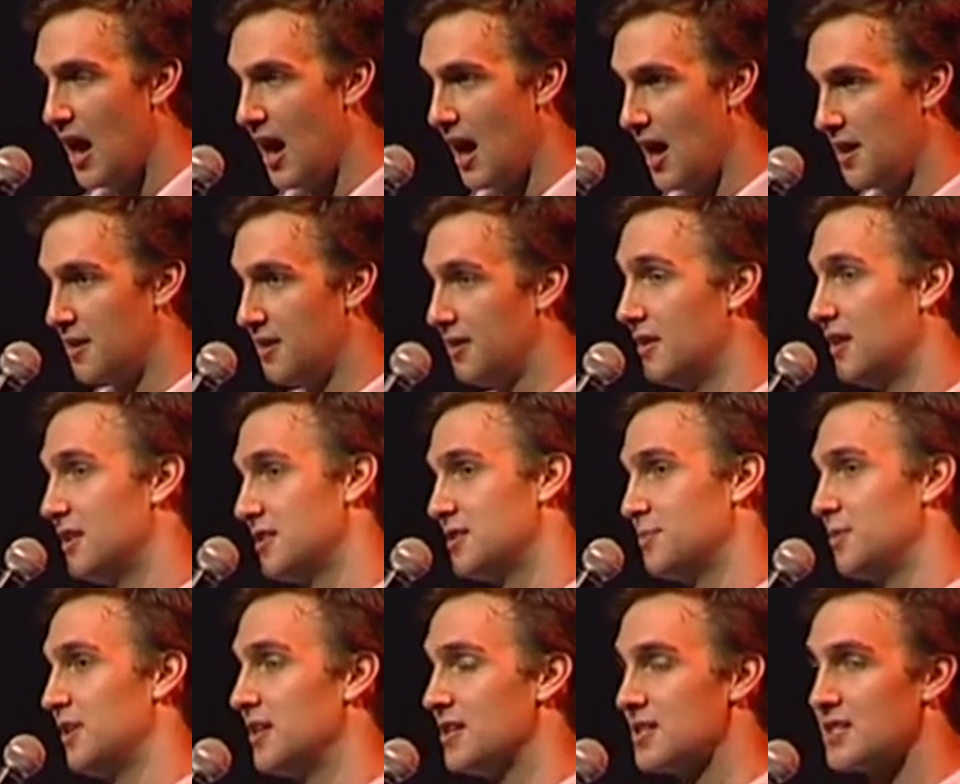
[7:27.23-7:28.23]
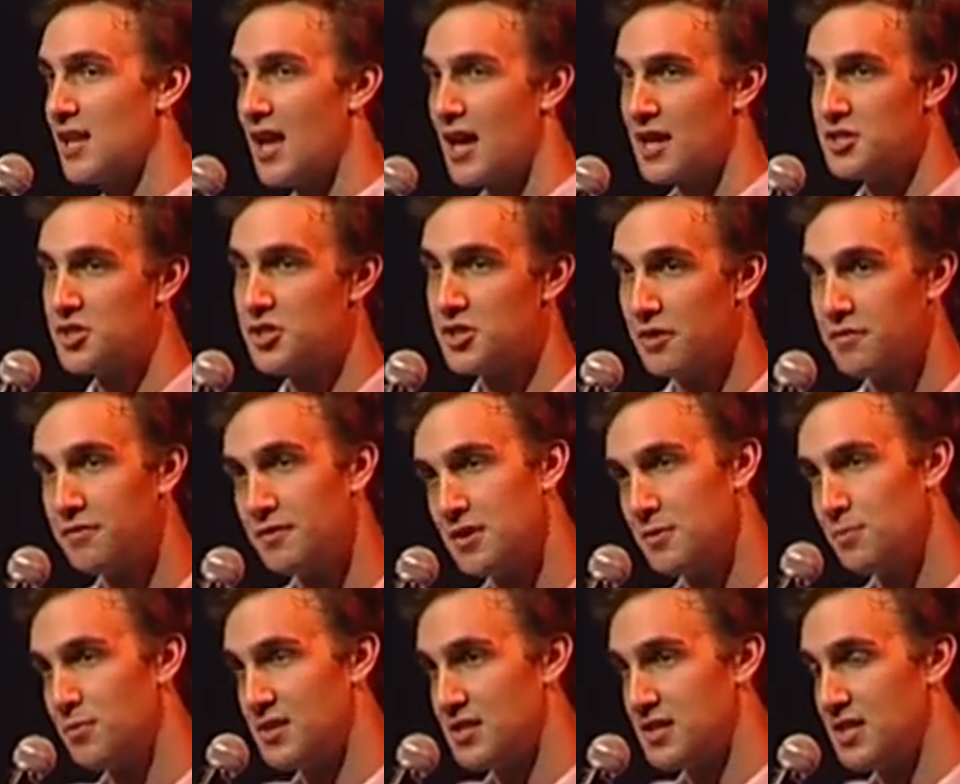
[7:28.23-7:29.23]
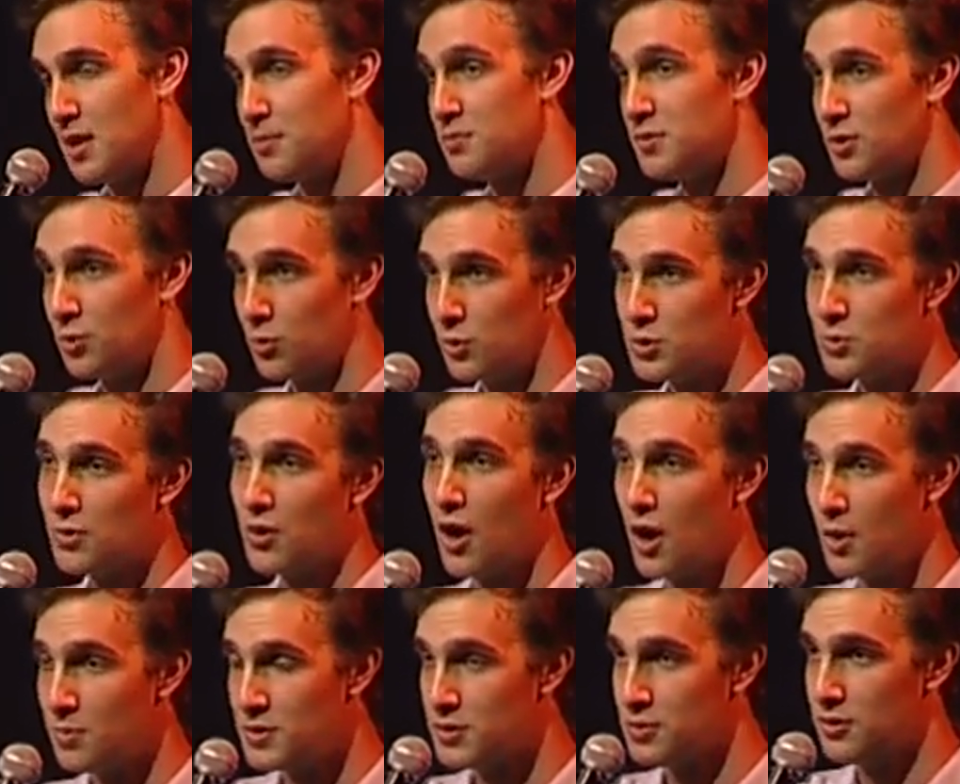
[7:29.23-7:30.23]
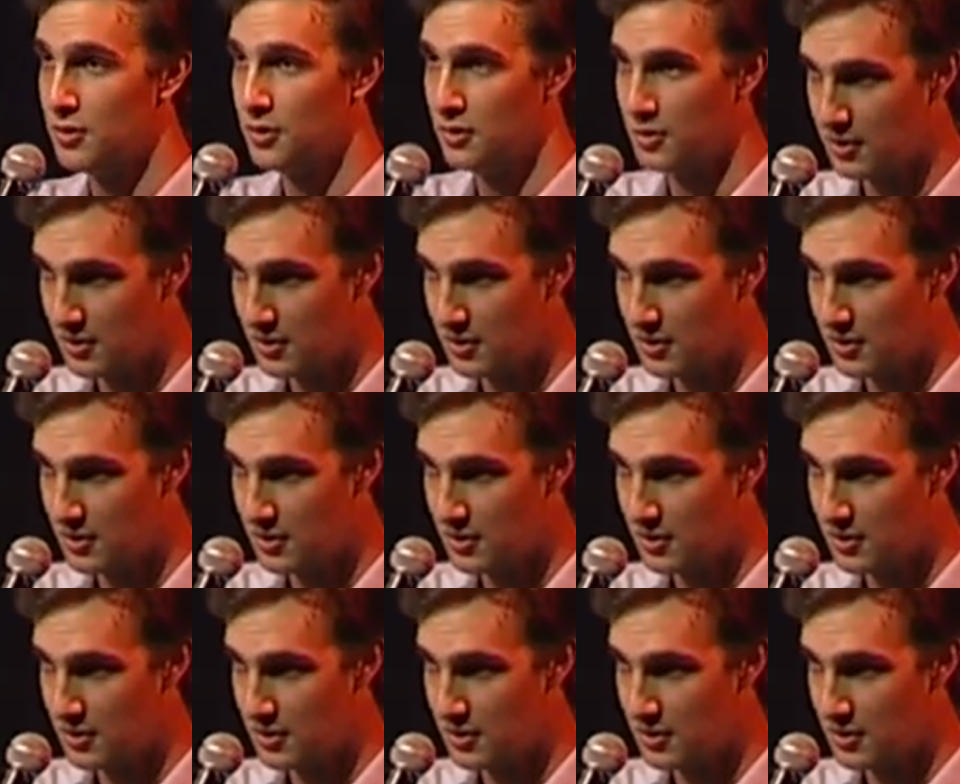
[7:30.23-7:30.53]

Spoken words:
and there's been a slight shift in perception which we hope to